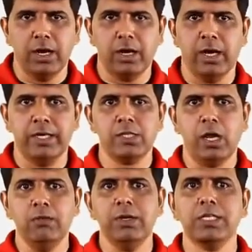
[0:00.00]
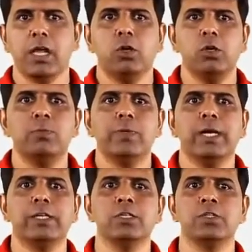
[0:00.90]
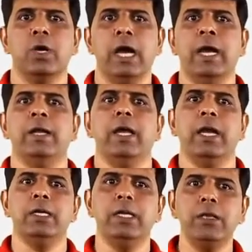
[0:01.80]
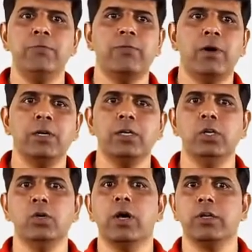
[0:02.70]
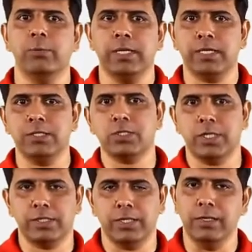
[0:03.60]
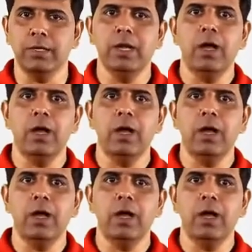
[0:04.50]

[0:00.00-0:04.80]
It's always a good practice to add a default no argument constructor,